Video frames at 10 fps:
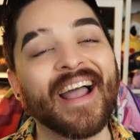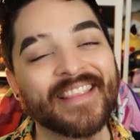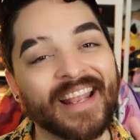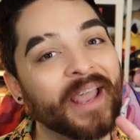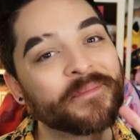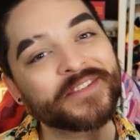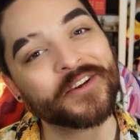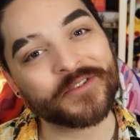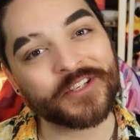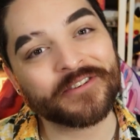And then
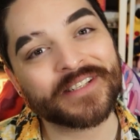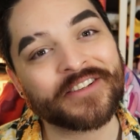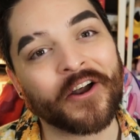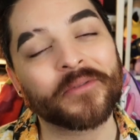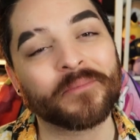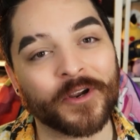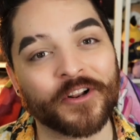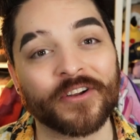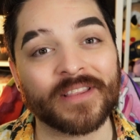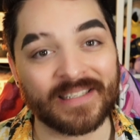episode 2 is called
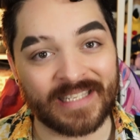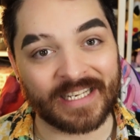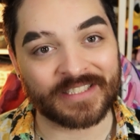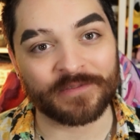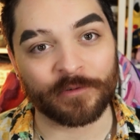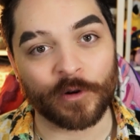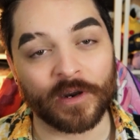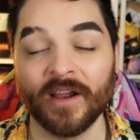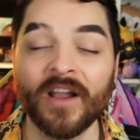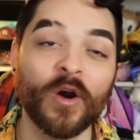Murder on the Dance
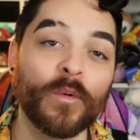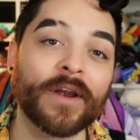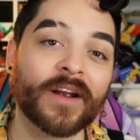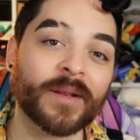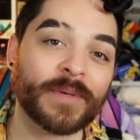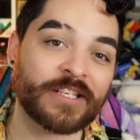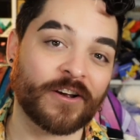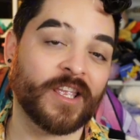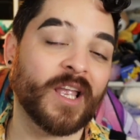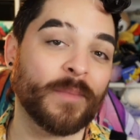Floor. We are going to be
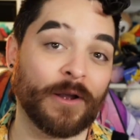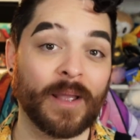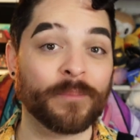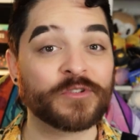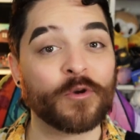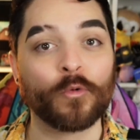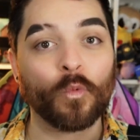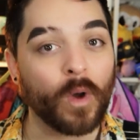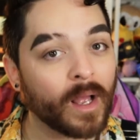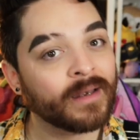talking about episode
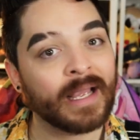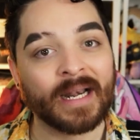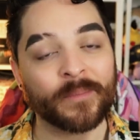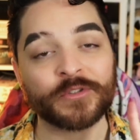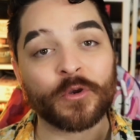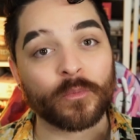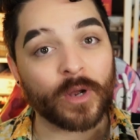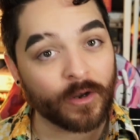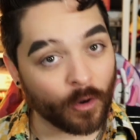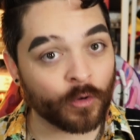1 and episode
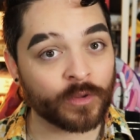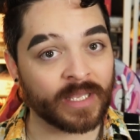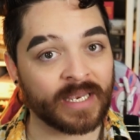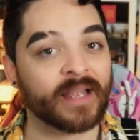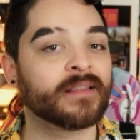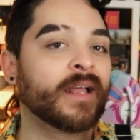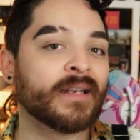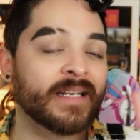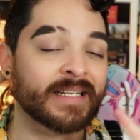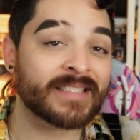1 only, and then
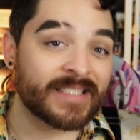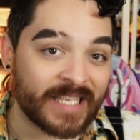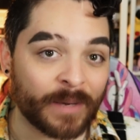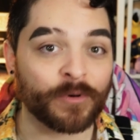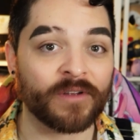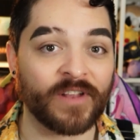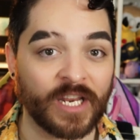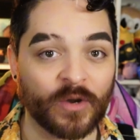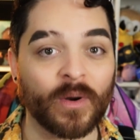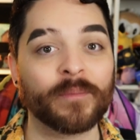in a separate
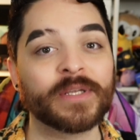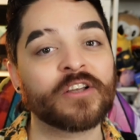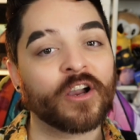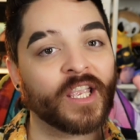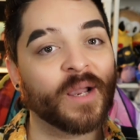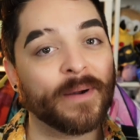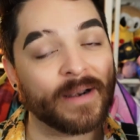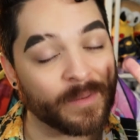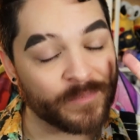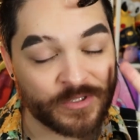video I'll be talking
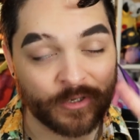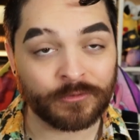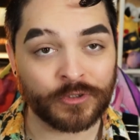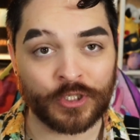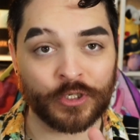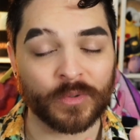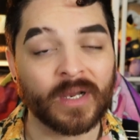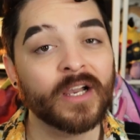about episode 2.